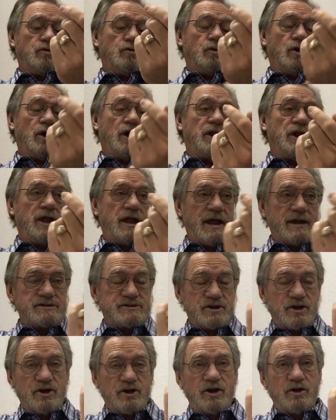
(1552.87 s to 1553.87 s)
well, now
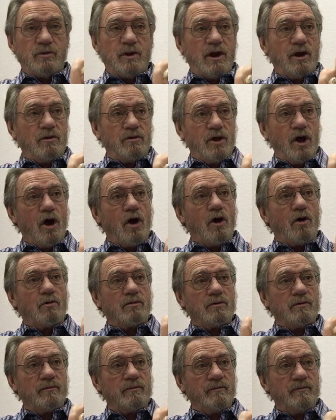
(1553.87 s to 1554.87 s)
that's a good. We don't
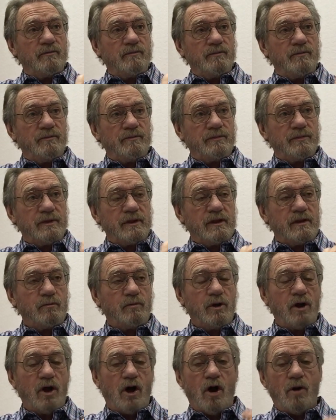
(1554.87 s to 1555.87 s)
know.
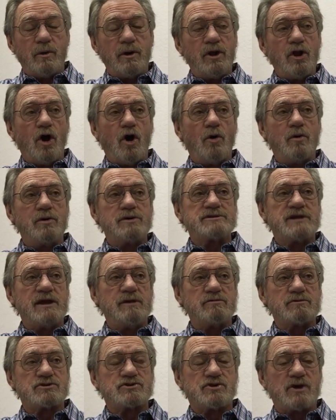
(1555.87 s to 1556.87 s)
We all we know is
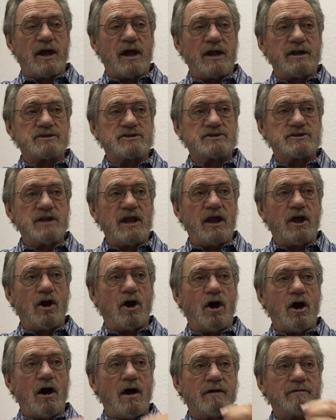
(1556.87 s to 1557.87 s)
he was trying to sneak
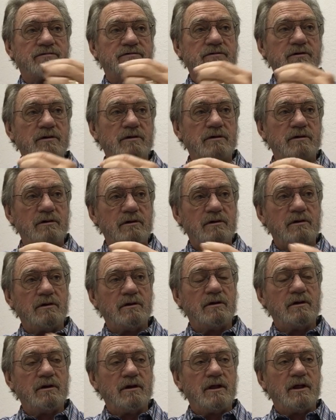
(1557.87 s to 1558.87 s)
off,
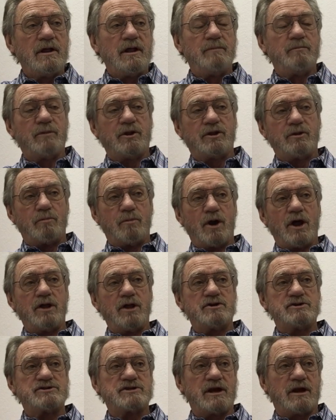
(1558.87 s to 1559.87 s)
but the
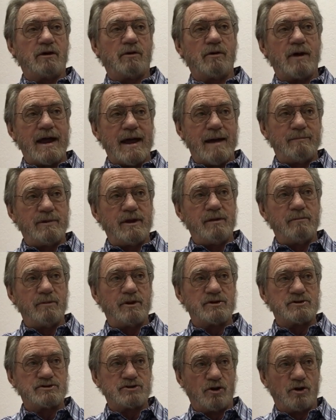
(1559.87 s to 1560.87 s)
brothers had grabbed him
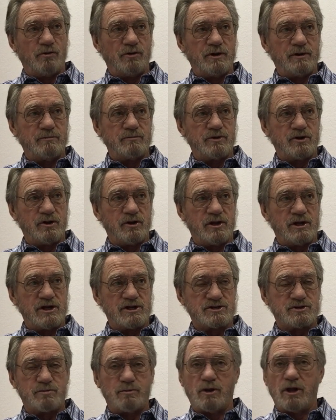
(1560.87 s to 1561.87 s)
and sold him to the
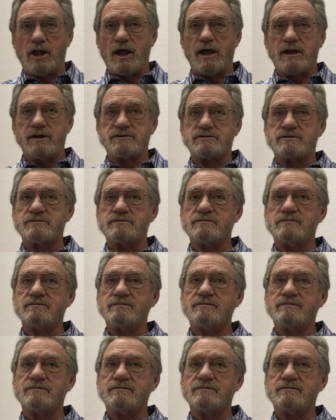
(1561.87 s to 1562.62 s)
Ishmaelites,